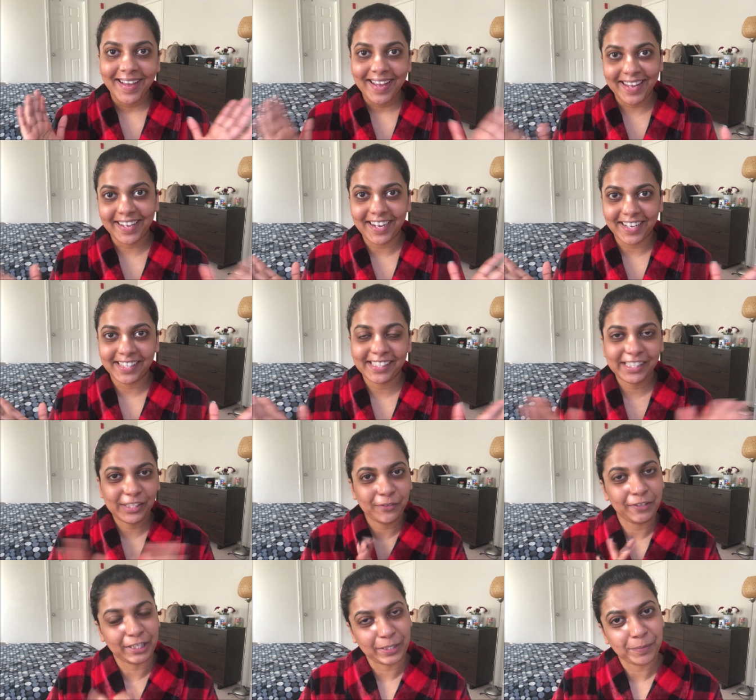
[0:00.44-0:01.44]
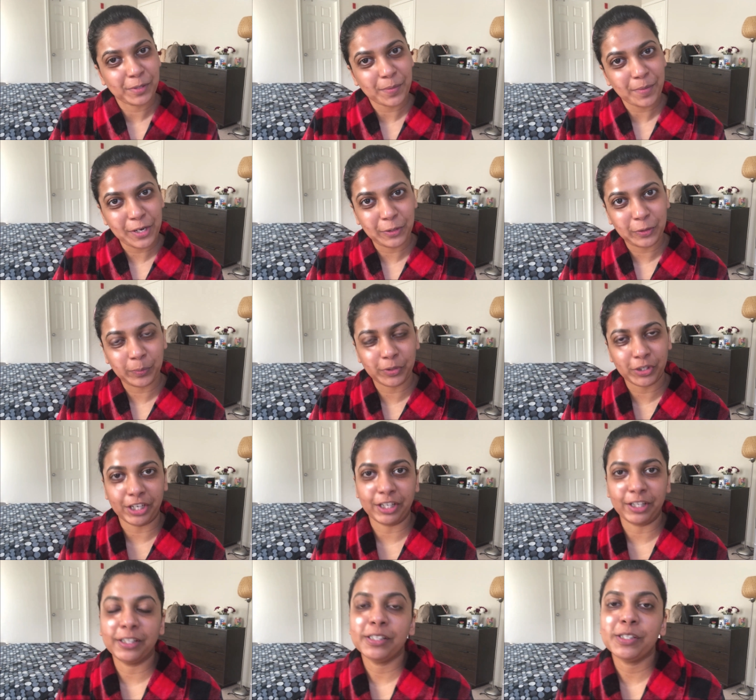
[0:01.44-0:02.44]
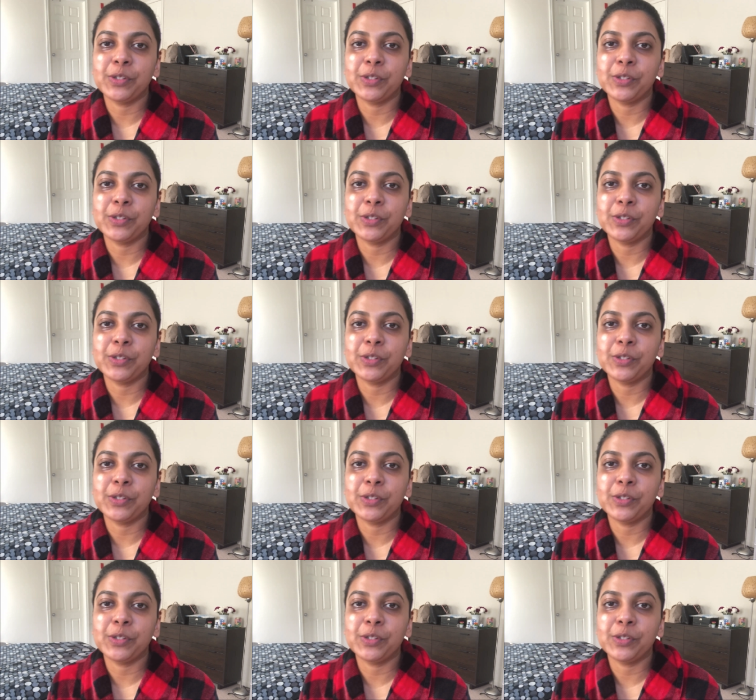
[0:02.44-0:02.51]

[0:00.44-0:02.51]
Hey guys, welcome to my YouTube channel.